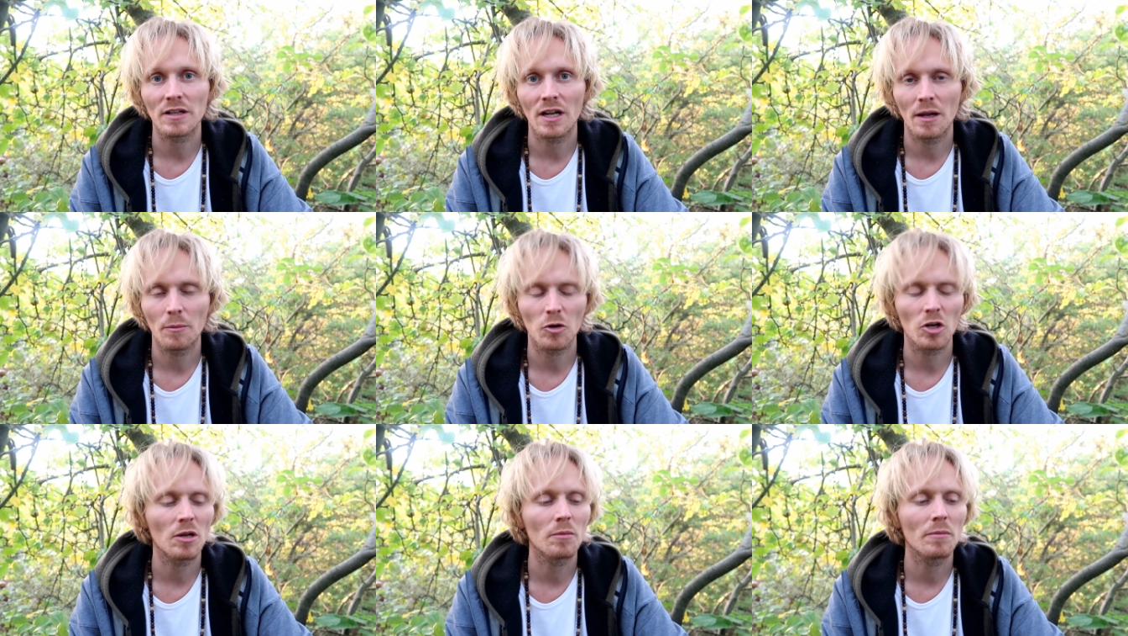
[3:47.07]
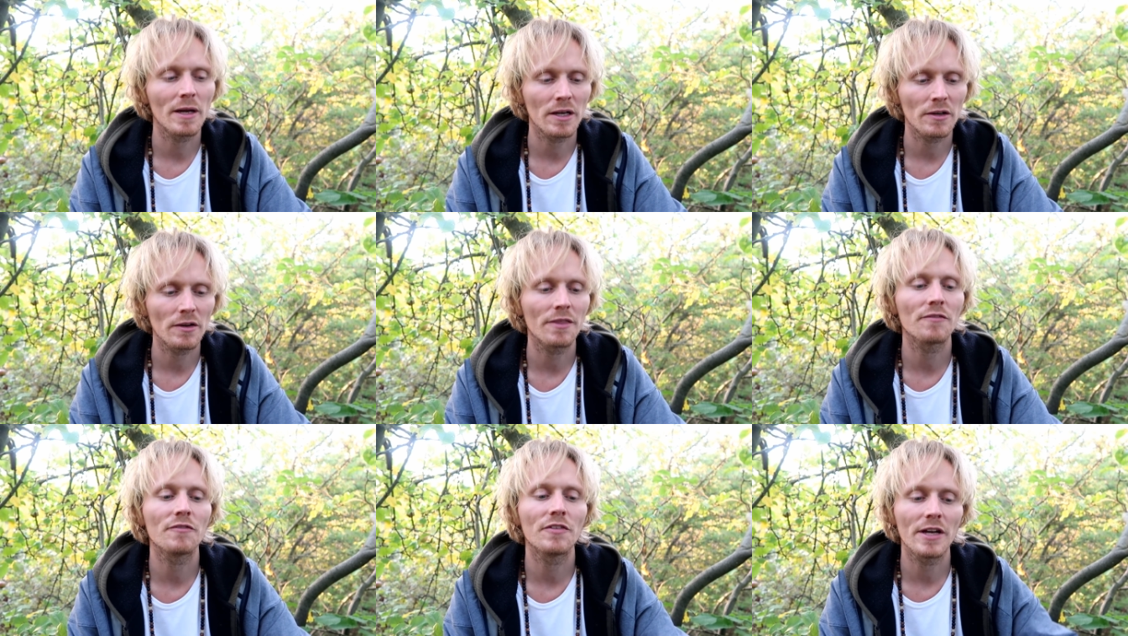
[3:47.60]
And I'm going to make
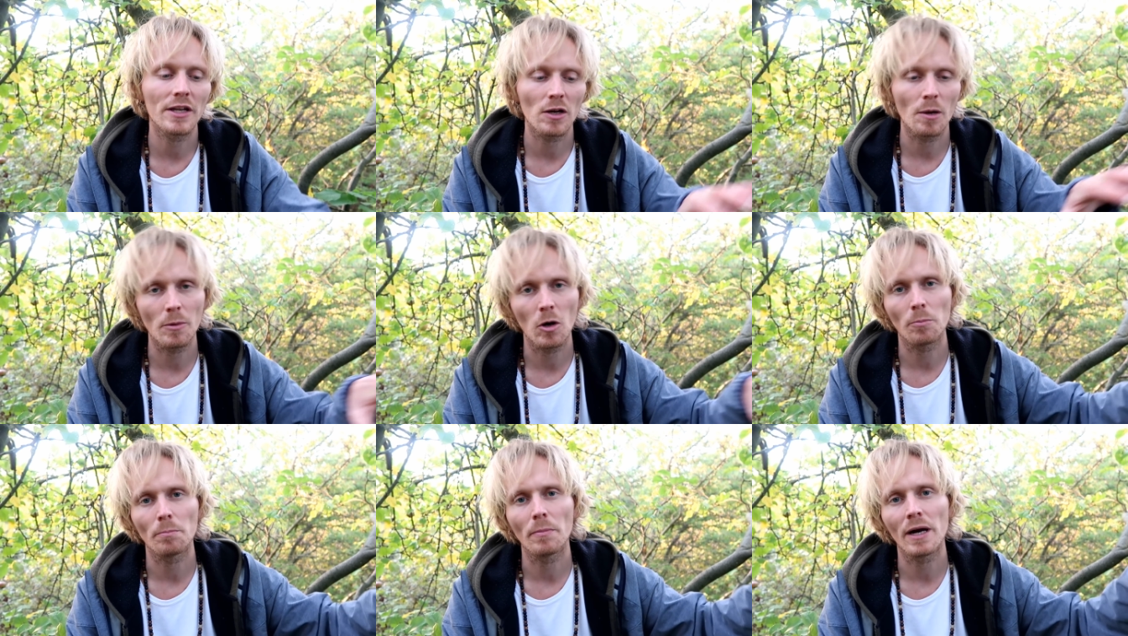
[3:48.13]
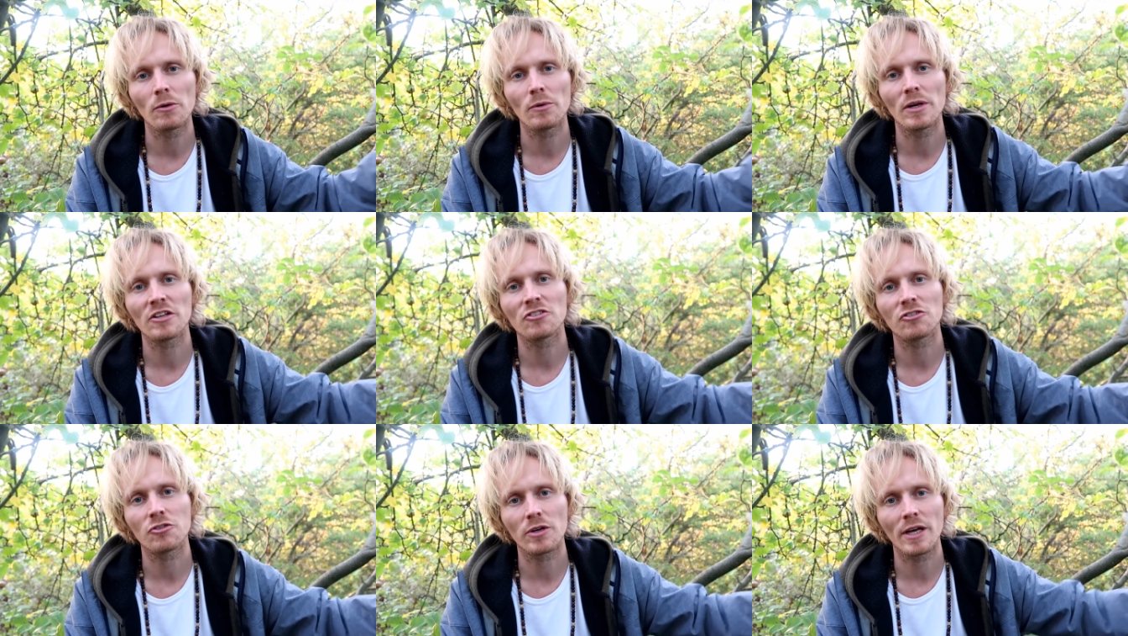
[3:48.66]
another video about my
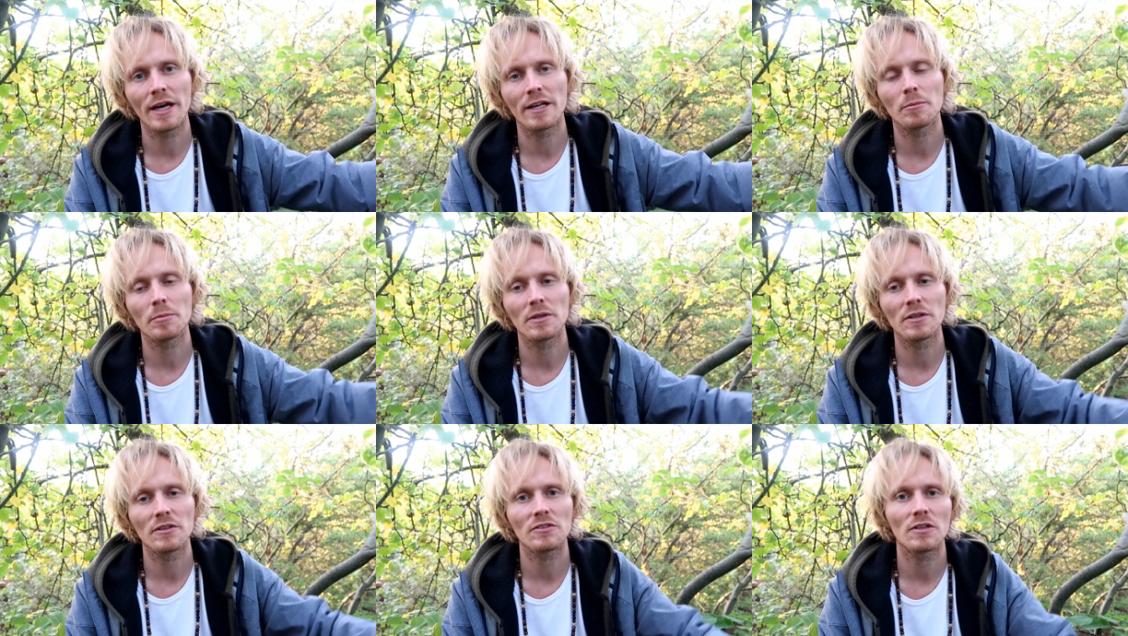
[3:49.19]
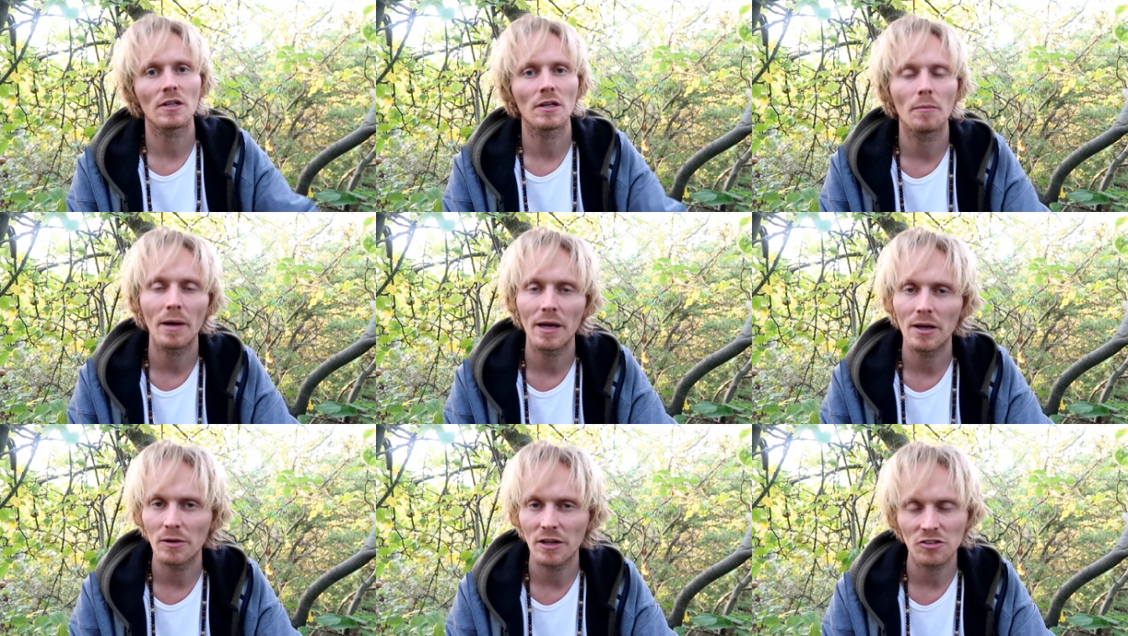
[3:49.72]
relation to cannabis and
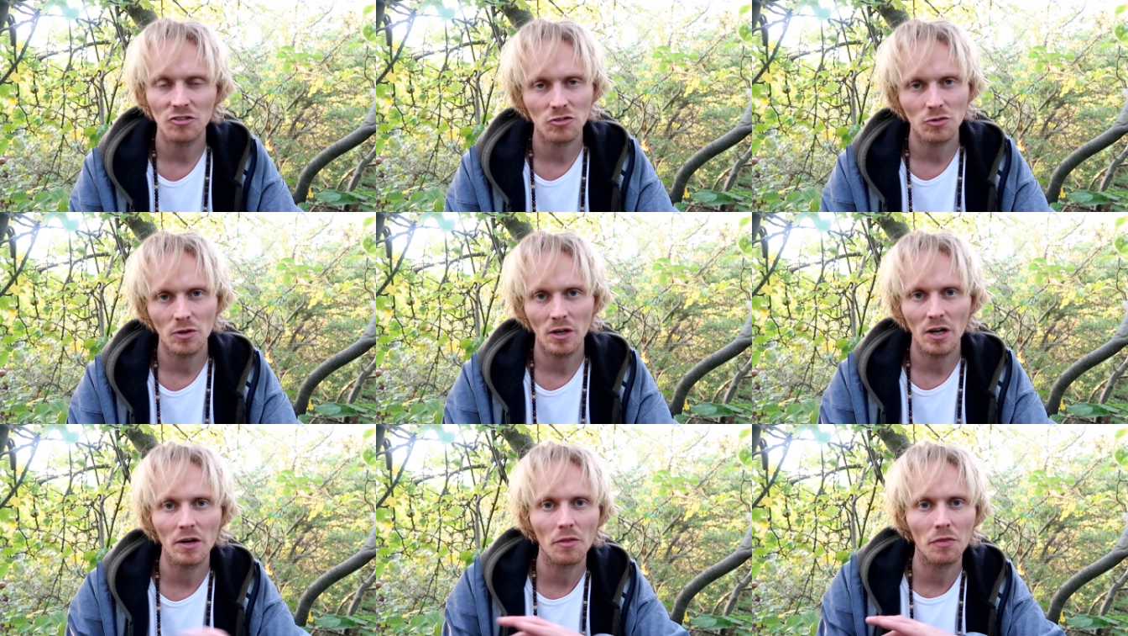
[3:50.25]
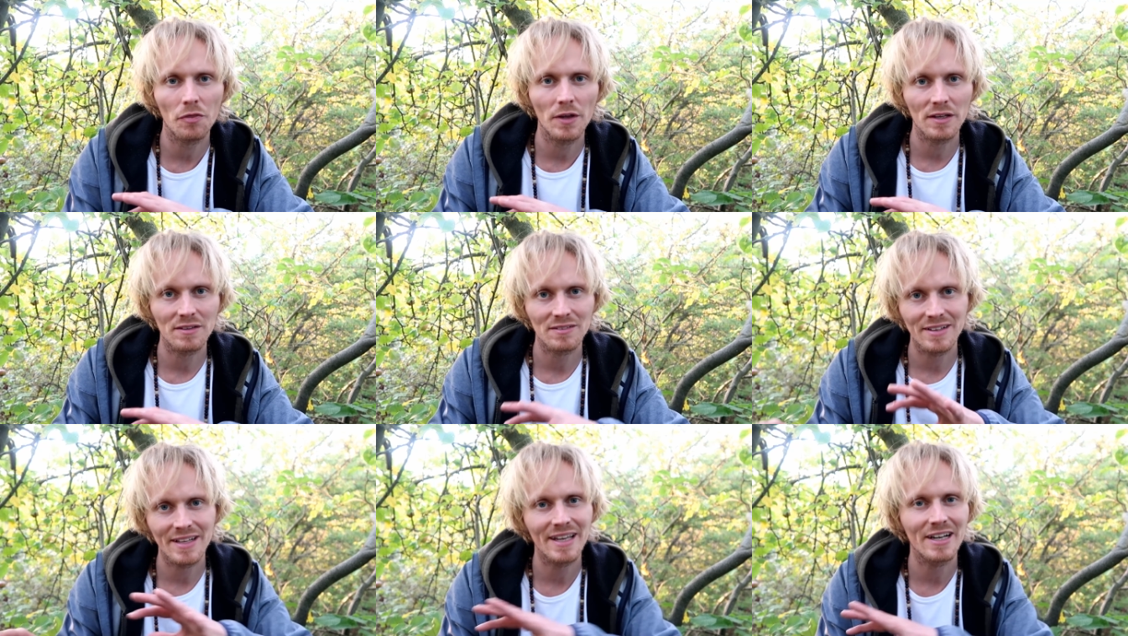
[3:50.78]
my relation to a lot of
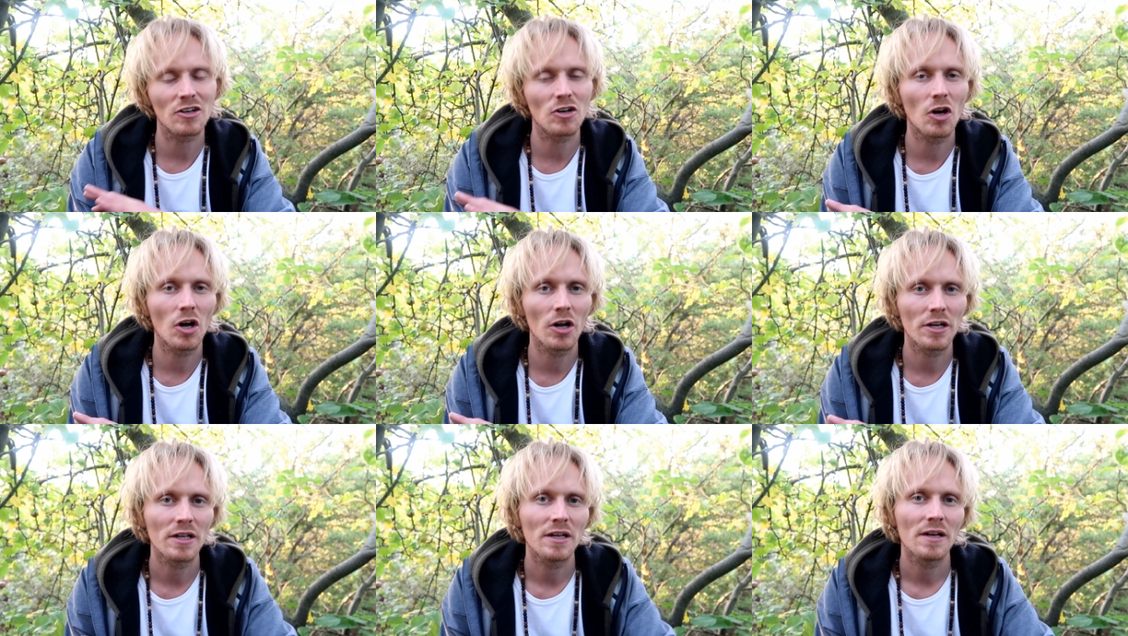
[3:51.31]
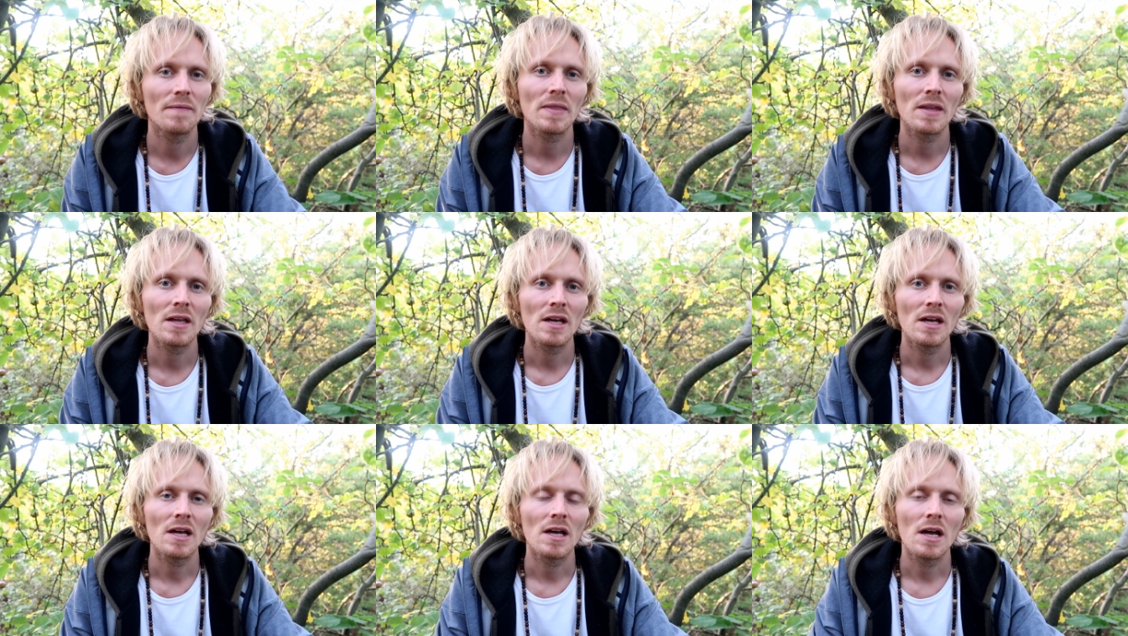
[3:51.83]
things later on.
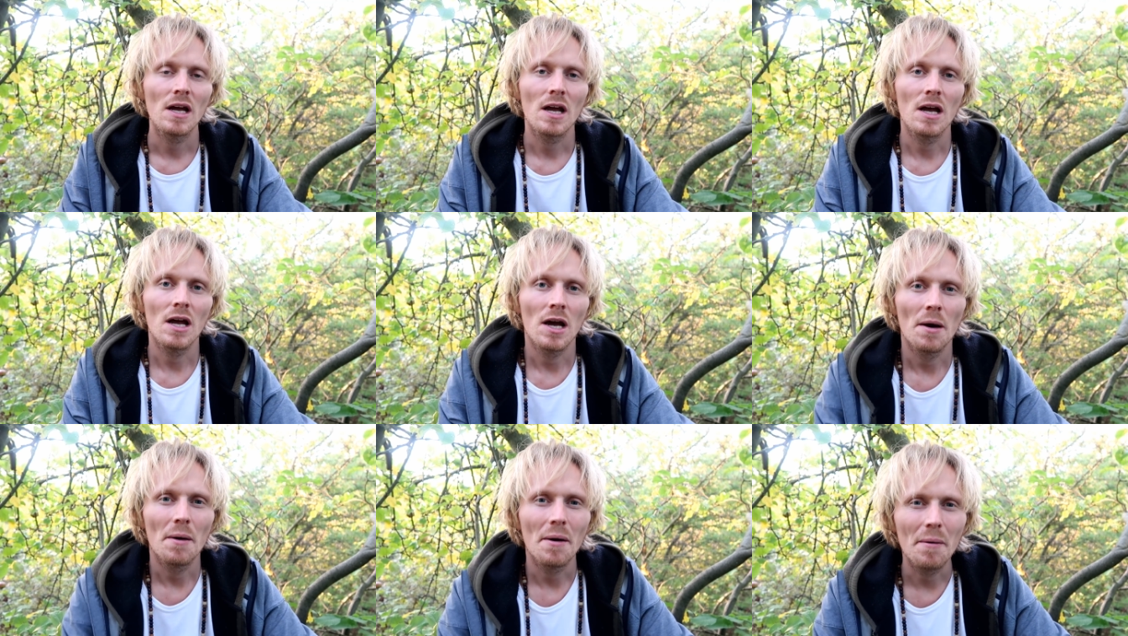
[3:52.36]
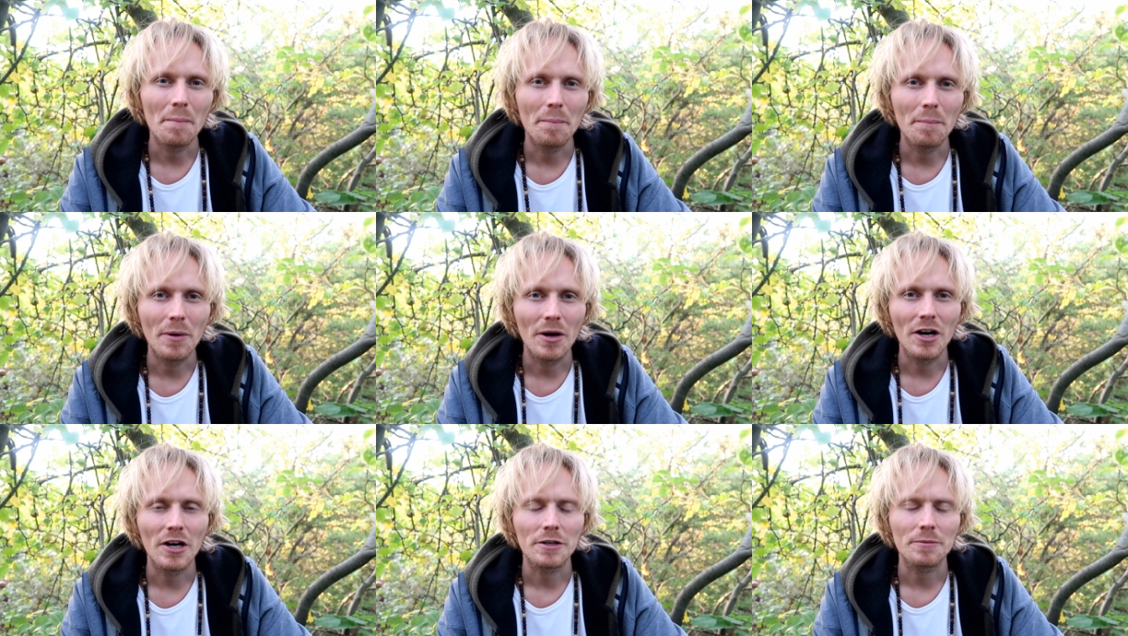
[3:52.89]

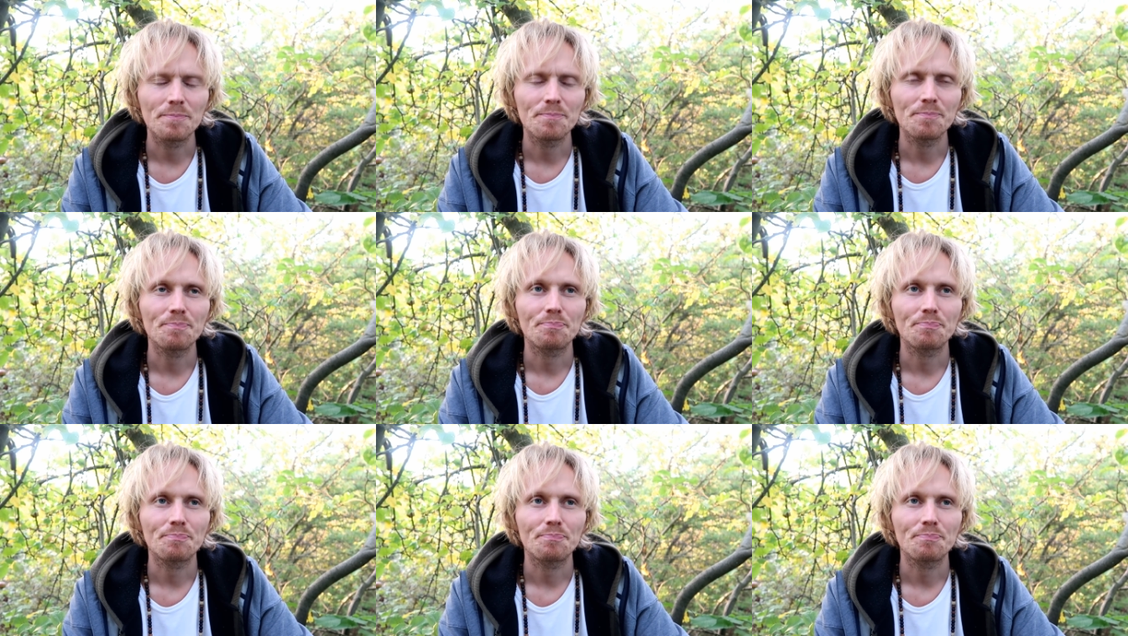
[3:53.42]
But